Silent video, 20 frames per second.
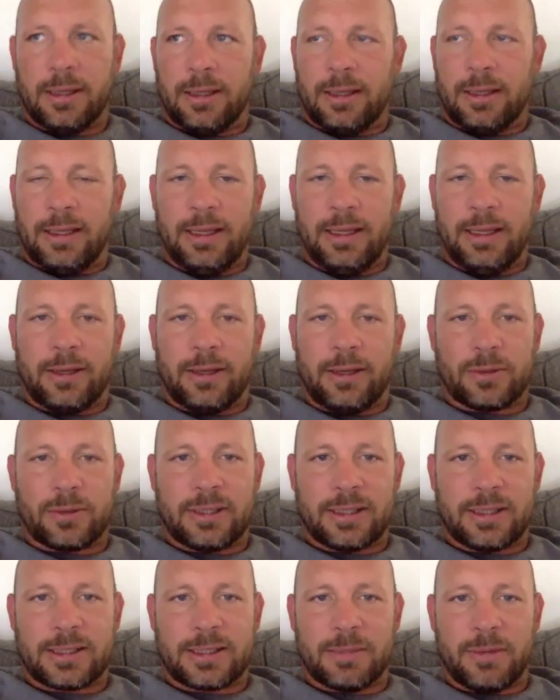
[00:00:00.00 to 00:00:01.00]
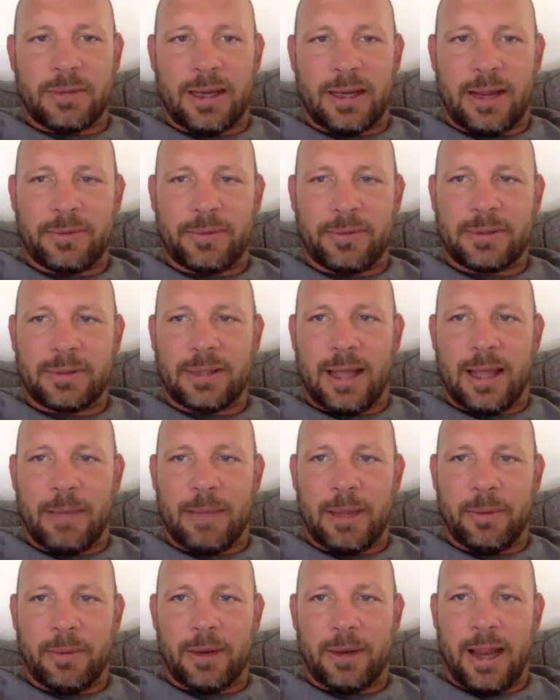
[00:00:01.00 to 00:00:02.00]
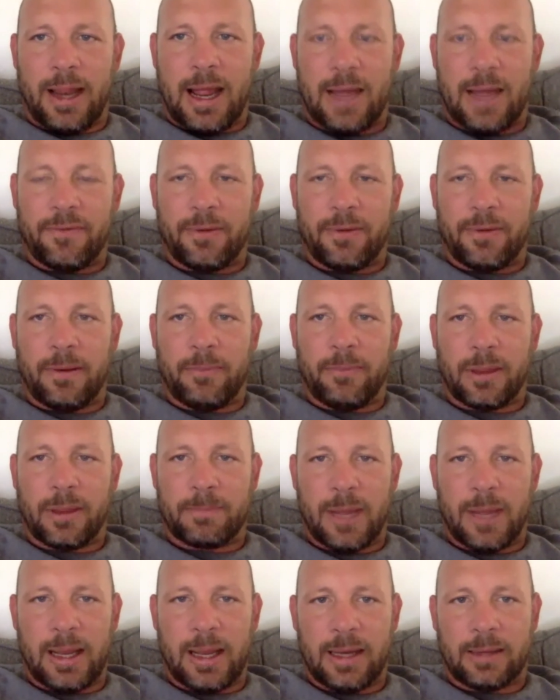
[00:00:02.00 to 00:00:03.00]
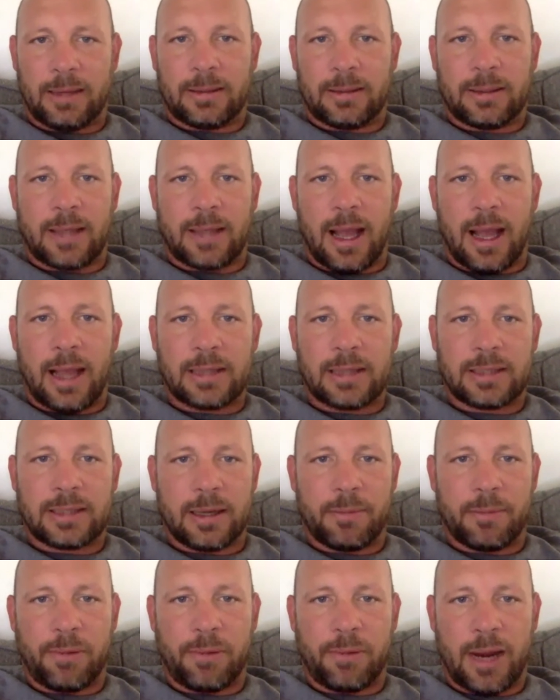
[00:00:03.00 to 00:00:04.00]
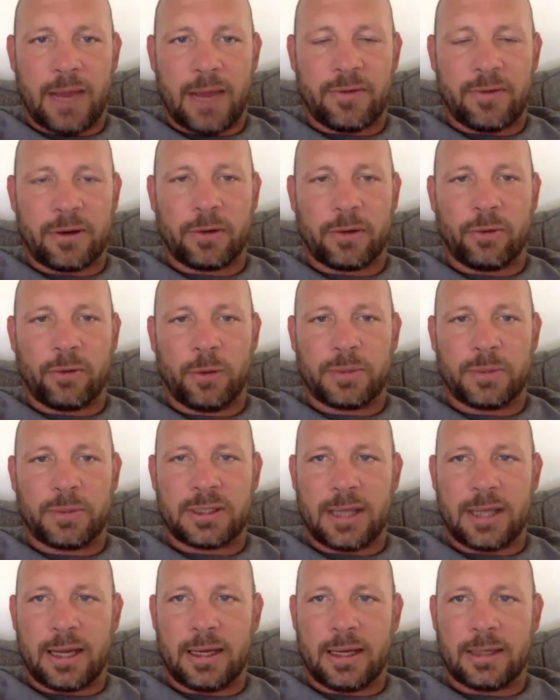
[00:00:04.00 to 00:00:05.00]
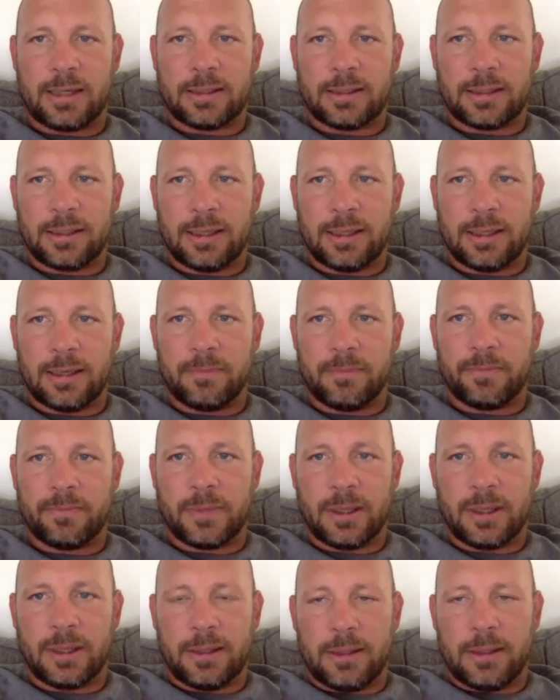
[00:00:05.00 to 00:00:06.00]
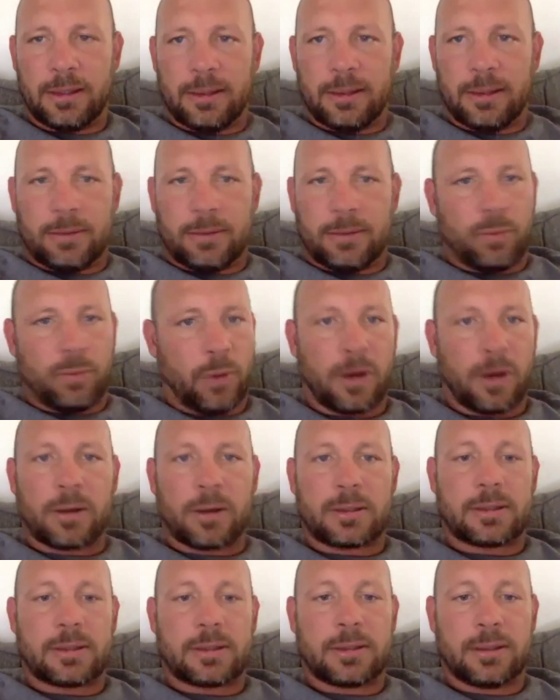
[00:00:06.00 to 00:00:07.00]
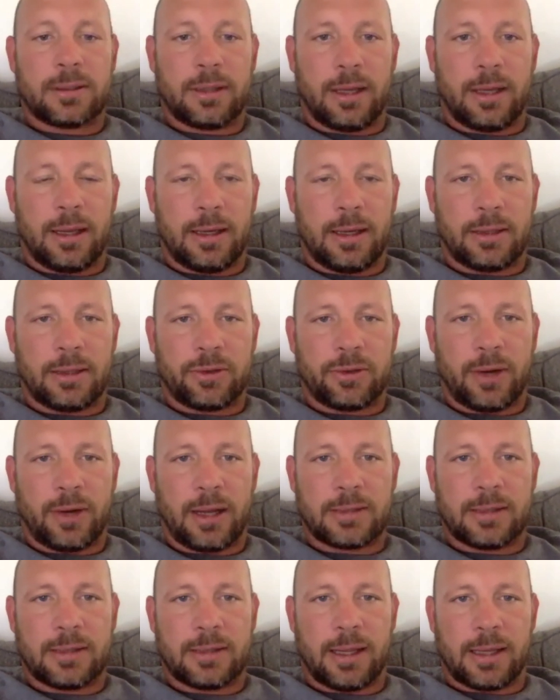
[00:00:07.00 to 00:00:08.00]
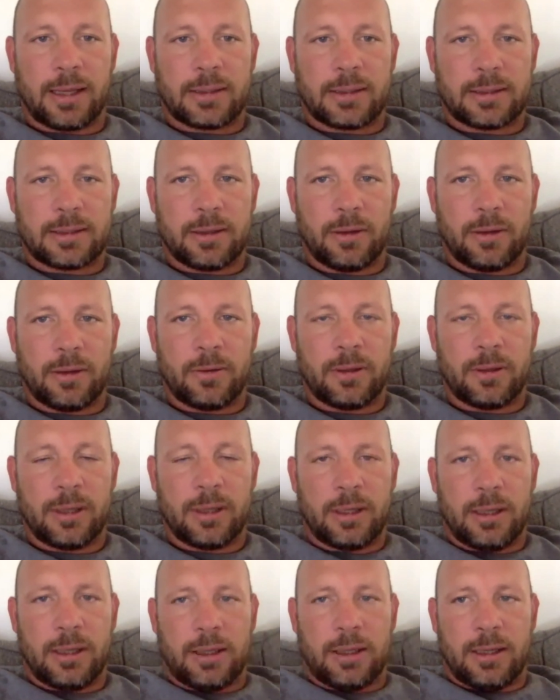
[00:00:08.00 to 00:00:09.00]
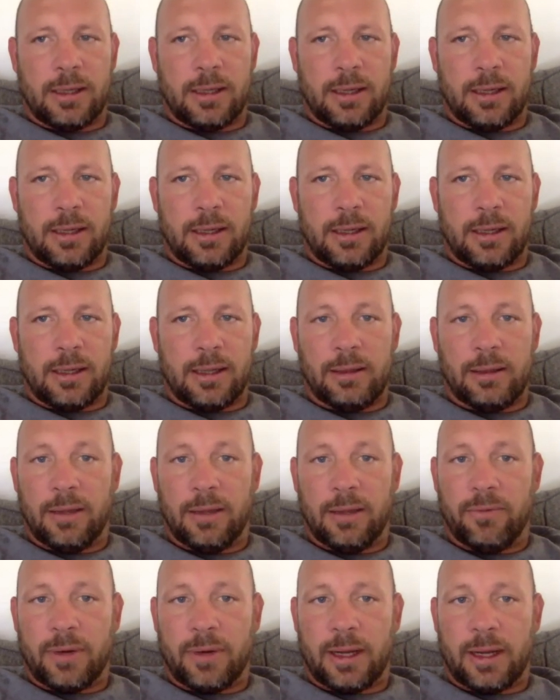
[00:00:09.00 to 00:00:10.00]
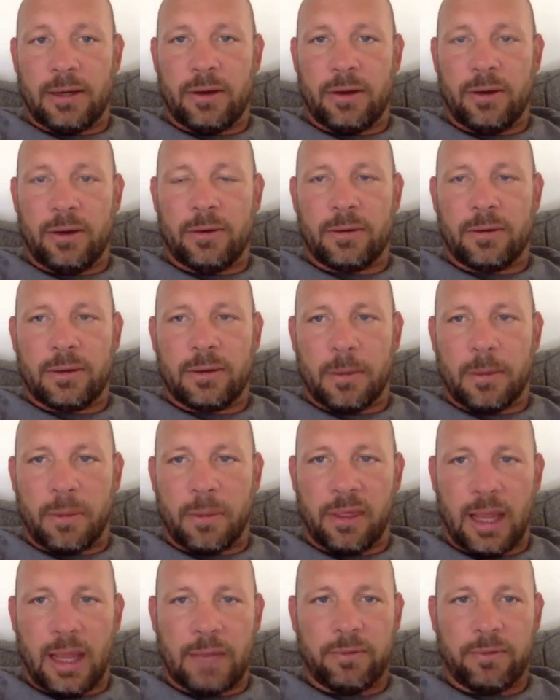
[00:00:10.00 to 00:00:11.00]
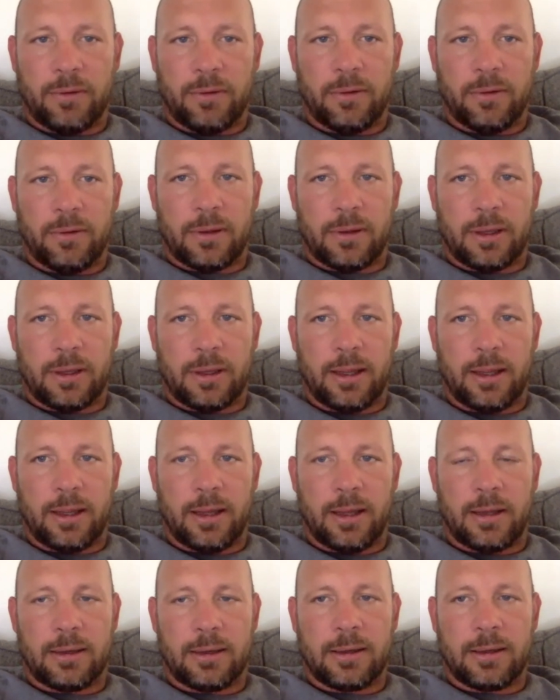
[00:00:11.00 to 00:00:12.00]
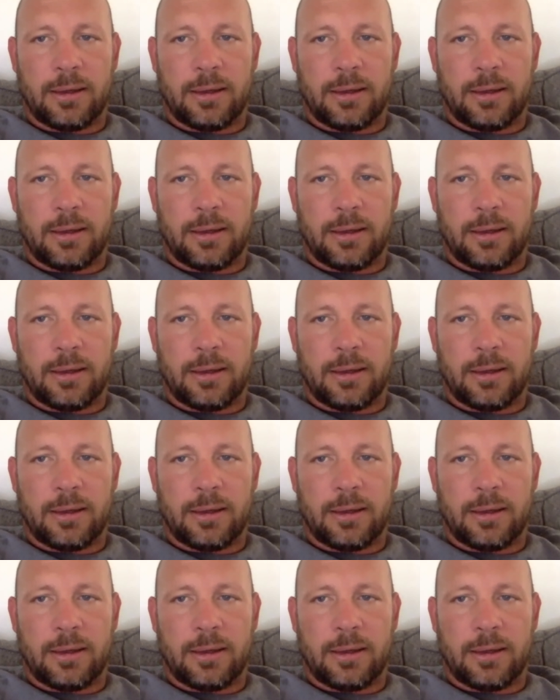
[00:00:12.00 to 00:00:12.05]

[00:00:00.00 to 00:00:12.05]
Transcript: ecosystem that I'm able to have it with my guys in a private or group setting, works, and it translates. So I love what I do. I'm thankful, and